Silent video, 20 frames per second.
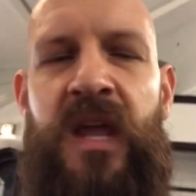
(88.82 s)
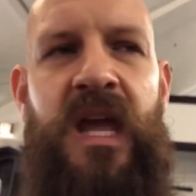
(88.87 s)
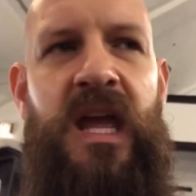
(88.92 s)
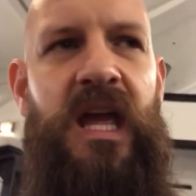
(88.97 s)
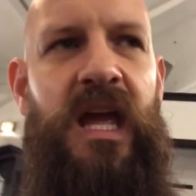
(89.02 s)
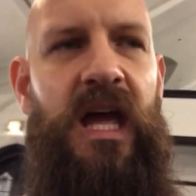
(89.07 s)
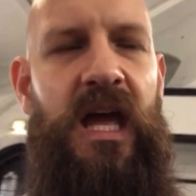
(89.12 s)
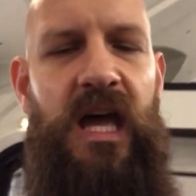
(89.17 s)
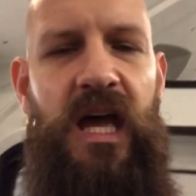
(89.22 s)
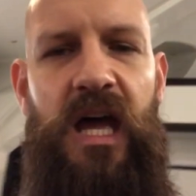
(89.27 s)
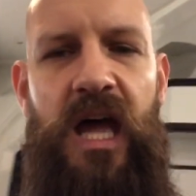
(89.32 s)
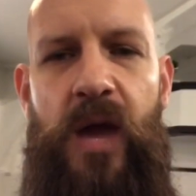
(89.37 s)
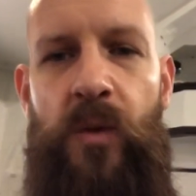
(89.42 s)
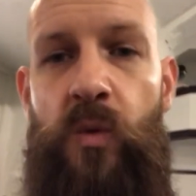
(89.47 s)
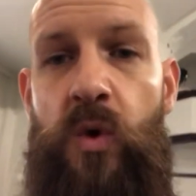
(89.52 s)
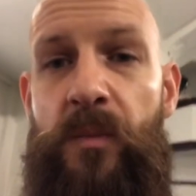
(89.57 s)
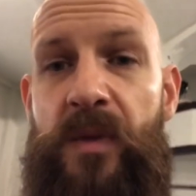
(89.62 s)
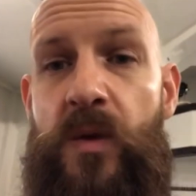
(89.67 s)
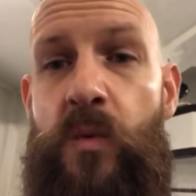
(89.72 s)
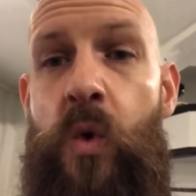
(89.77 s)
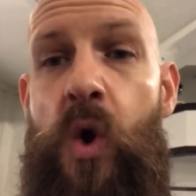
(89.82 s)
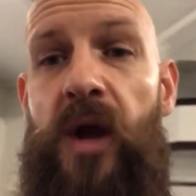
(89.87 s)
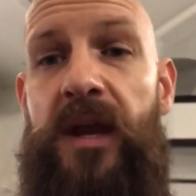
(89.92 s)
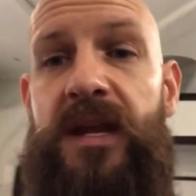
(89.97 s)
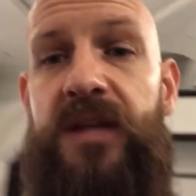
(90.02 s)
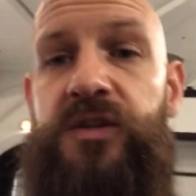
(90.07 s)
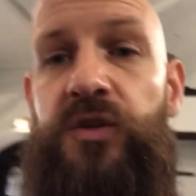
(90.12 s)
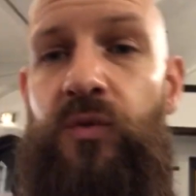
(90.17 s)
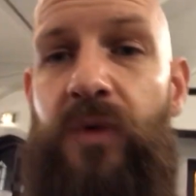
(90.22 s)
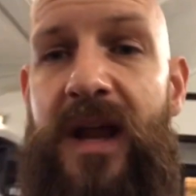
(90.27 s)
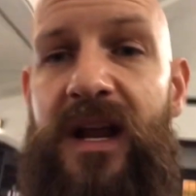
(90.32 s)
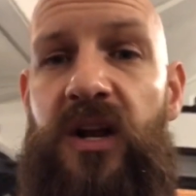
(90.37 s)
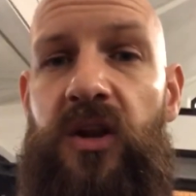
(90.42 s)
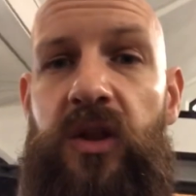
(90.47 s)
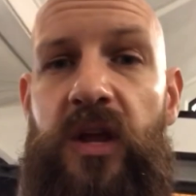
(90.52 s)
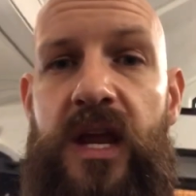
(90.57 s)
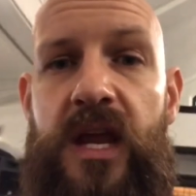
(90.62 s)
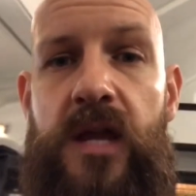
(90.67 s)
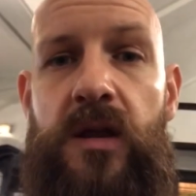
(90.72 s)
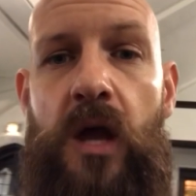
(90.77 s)
and we'll be working
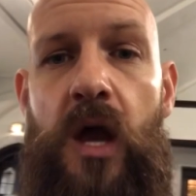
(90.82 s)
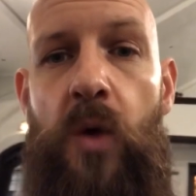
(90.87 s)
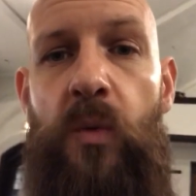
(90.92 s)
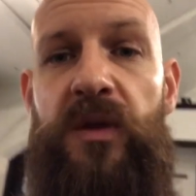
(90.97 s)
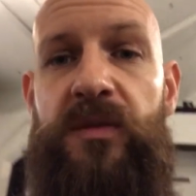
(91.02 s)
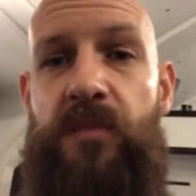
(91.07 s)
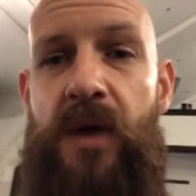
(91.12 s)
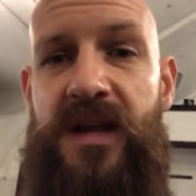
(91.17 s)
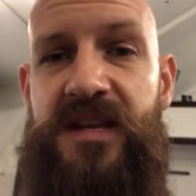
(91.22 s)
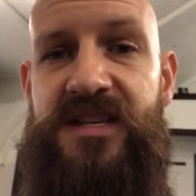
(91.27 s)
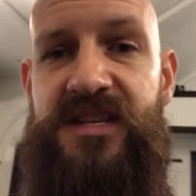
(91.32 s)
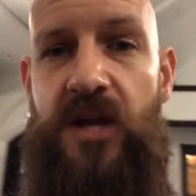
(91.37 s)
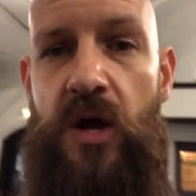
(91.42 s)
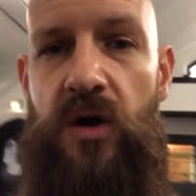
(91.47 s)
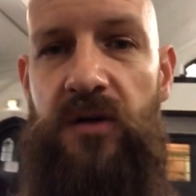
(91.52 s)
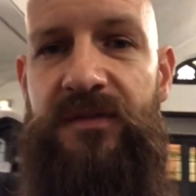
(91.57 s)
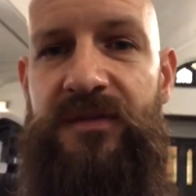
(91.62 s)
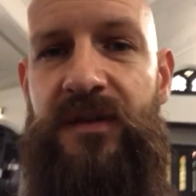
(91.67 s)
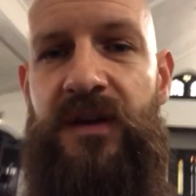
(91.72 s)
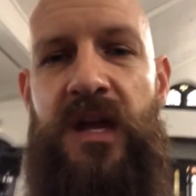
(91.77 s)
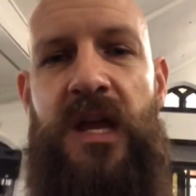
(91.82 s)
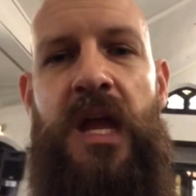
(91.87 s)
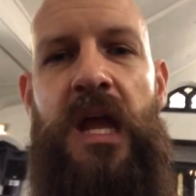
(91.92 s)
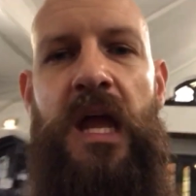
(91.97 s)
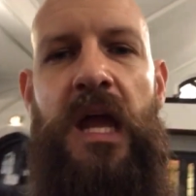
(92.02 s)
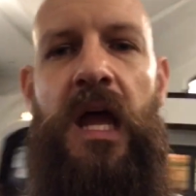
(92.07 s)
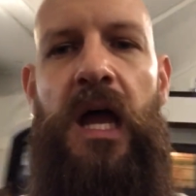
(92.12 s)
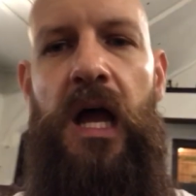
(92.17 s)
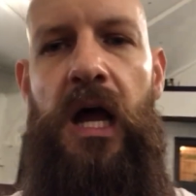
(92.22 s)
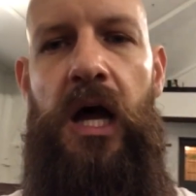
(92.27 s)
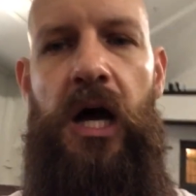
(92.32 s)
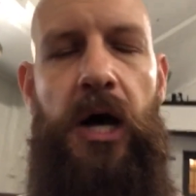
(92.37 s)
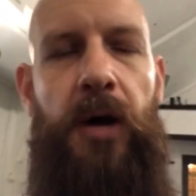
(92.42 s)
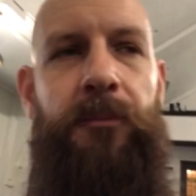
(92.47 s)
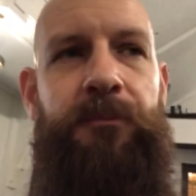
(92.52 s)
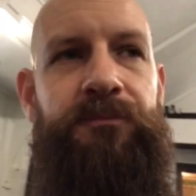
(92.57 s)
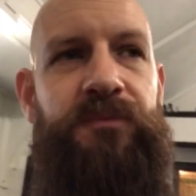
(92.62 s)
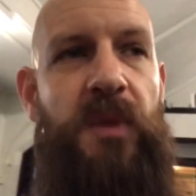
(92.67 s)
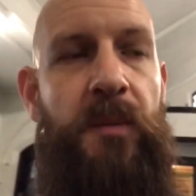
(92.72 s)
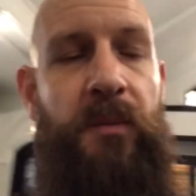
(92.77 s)
directly with myself.
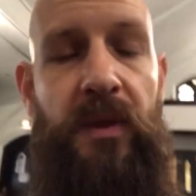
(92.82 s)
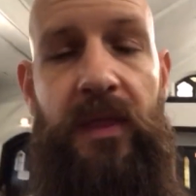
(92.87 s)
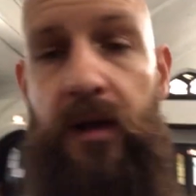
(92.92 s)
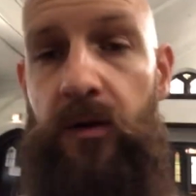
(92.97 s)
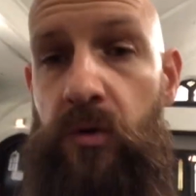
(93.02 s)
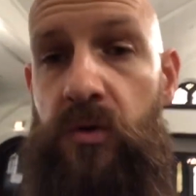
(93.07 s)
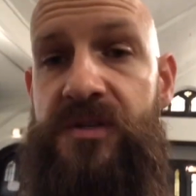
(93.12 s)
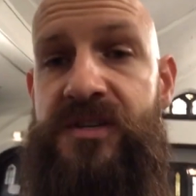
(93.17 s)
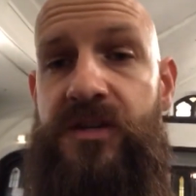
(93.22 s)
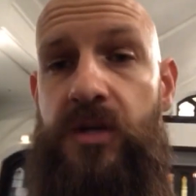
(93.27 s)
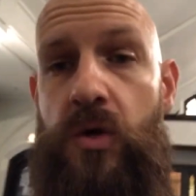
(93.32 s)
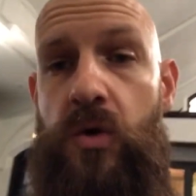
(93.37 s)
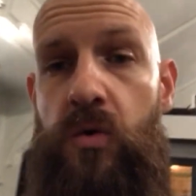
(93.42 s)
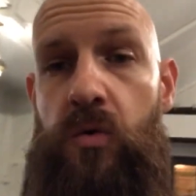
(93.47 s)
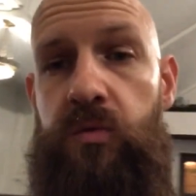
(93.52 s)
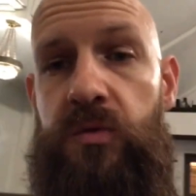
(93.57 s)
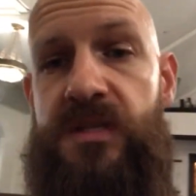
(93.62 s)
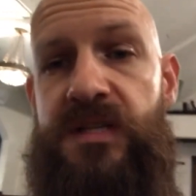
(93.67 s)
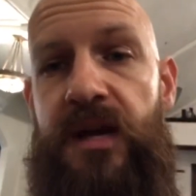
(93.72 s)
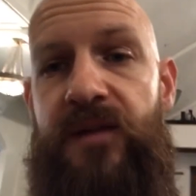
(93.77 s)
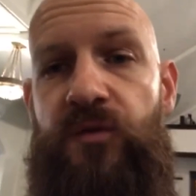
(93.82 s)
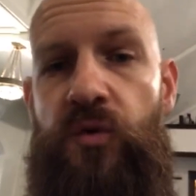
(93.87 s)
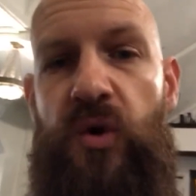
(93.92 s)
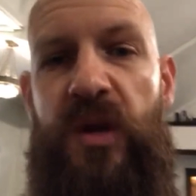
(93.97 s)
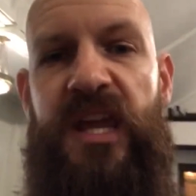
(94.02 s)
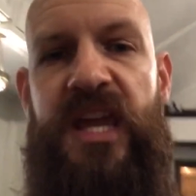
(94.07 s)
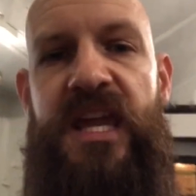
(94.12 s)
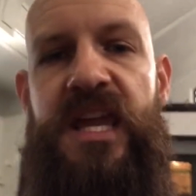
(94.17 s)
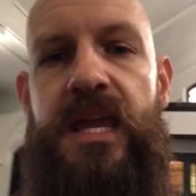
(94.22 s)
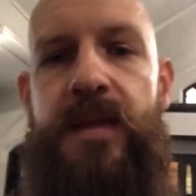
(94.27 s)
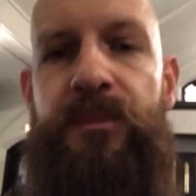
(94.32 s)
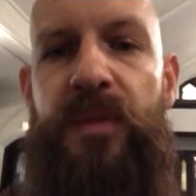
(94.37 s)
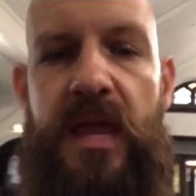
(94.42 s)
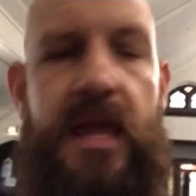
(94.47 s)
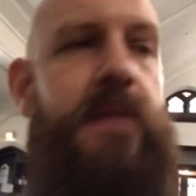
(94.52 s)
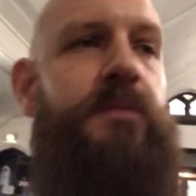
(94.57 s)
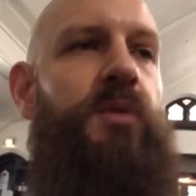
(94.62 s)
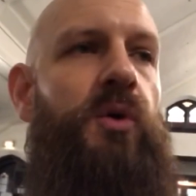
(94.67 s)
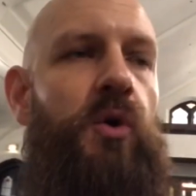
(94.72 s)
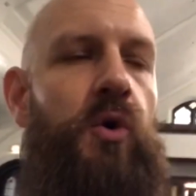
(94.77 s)
But there are also several key
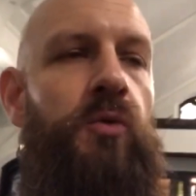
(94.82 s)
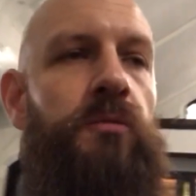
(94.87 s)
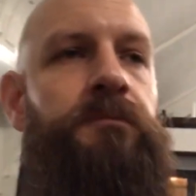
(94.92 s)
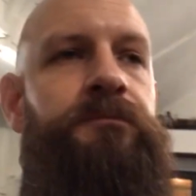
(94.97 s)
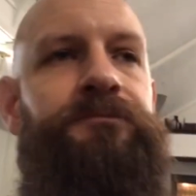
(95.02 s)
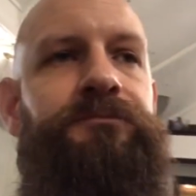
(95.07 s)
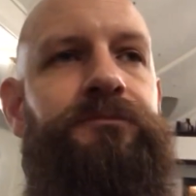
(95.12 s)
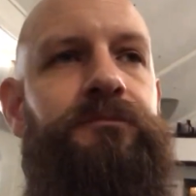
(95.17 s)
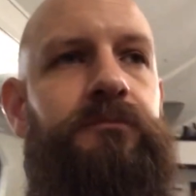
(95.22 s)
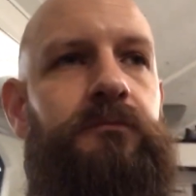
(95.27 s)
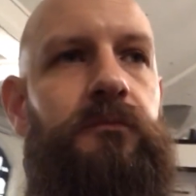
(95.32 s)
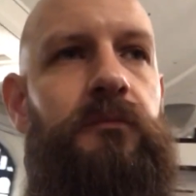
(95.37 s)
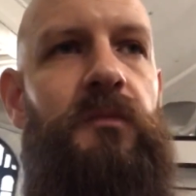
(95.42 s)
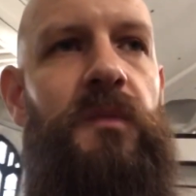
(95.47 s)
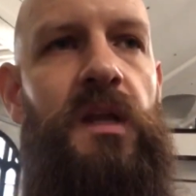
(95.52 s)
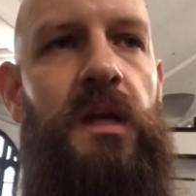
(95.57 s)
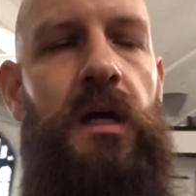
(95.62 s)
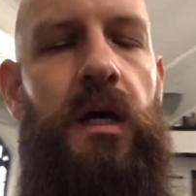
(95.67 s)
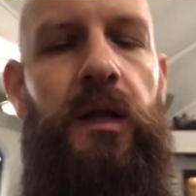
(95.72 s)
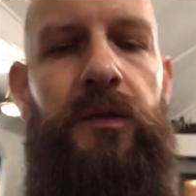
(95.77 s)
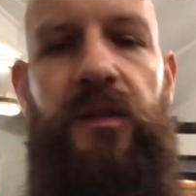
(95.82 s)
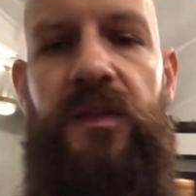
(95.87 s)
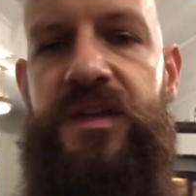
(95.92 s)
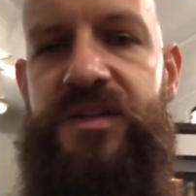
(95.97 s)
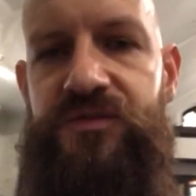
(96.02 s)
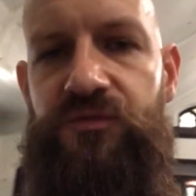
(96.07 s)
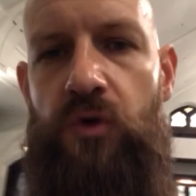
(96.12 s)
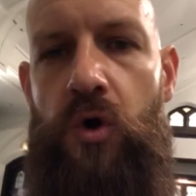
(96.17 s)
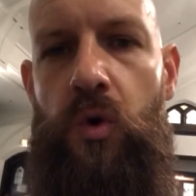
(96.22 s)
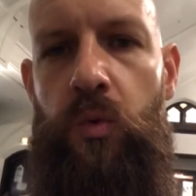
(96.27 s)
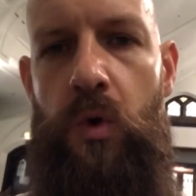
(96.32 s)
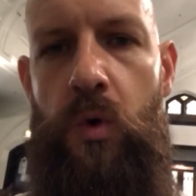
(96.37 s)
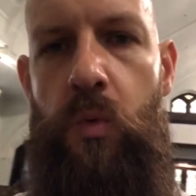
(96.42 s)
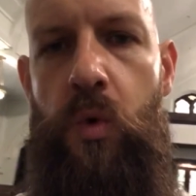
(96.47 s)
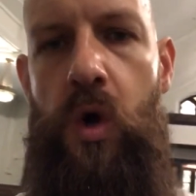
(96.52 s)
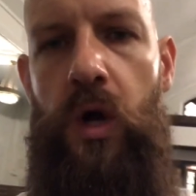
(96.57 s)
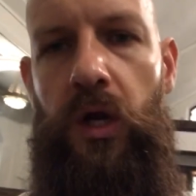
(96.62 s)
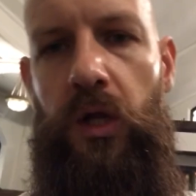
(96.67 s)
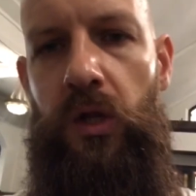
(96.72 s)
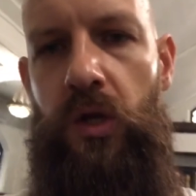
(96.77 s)
people that this role will
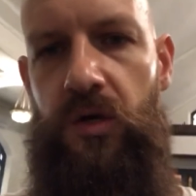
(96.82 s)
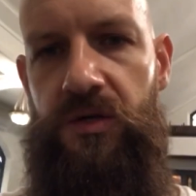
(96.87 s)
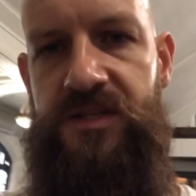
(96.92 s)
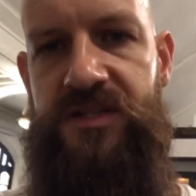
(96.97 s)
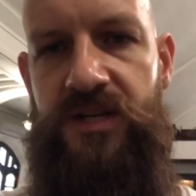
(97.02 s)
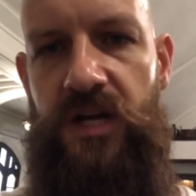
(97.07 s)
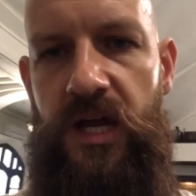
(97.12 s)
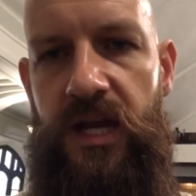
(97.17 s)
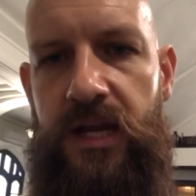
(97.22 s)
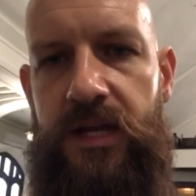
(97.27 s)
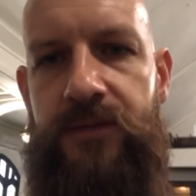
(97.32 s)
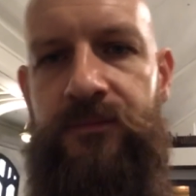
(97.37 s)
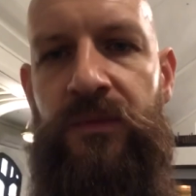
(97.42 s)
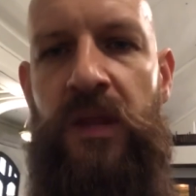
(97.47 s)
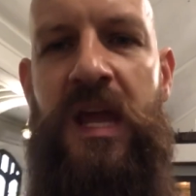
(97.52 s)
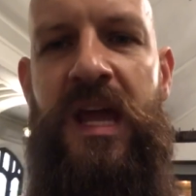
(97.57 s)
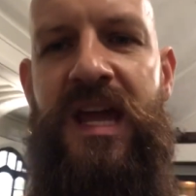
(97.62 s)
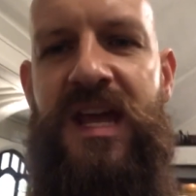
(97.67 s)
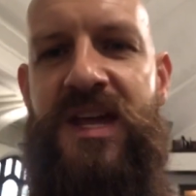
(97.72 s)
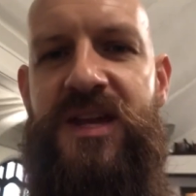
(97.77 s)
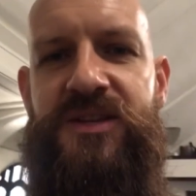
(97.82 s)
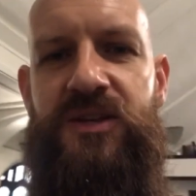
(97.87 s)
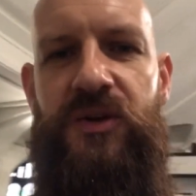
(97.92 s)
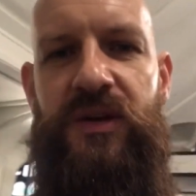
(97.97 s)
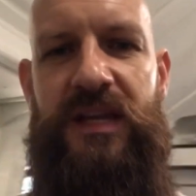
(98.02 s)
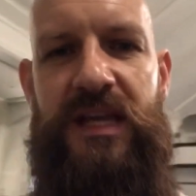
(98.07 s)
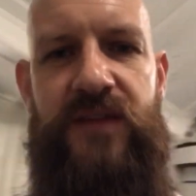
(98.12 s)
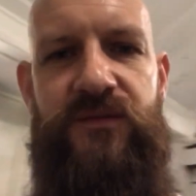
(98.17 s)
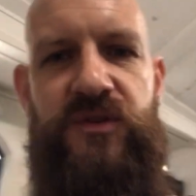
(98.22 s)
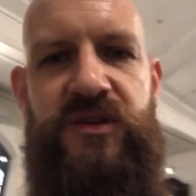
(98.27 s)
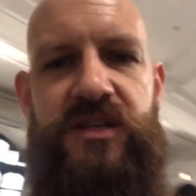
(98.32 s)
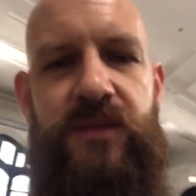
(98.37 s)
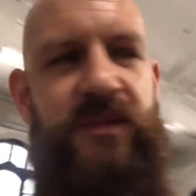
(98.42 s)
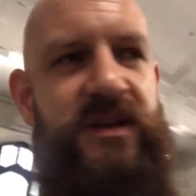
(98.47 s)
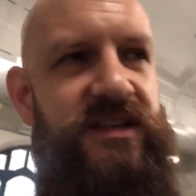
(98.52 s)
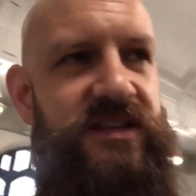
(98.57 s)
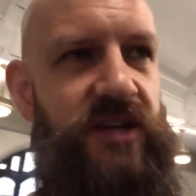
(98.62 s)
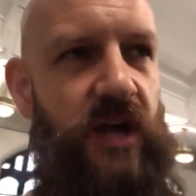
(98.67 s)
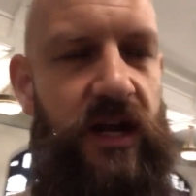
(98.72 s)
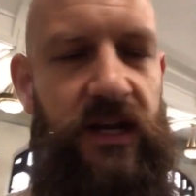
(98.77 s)
work alongside. So to give you some
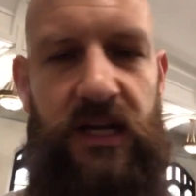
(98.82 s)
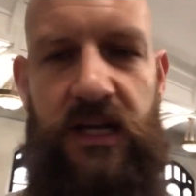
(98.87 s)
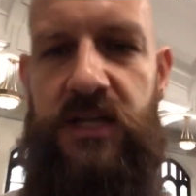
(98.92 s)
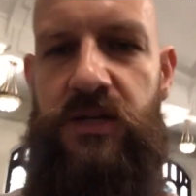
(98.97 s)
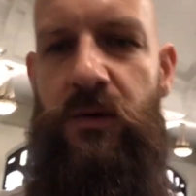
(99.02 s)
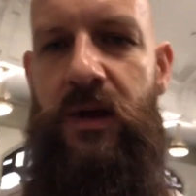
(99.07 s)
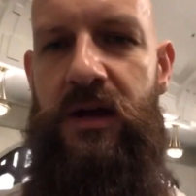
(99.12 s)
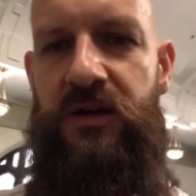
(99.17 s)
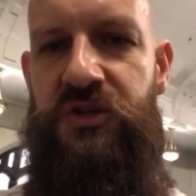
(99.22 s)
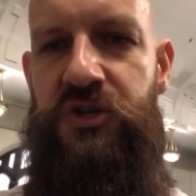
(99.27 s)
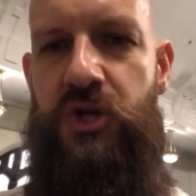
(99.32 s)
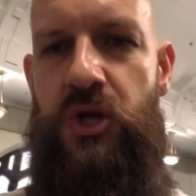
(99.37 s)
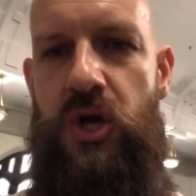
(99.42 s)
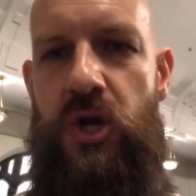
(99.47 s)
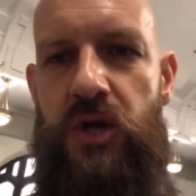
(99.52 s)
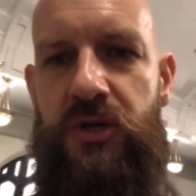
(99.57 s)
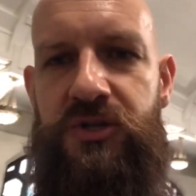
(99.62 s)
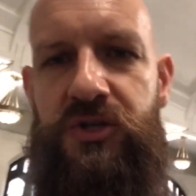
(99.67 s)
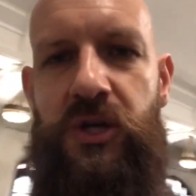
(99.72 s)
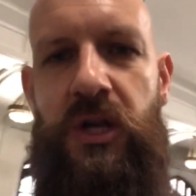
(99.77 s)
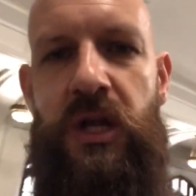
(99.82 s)
insight into our church,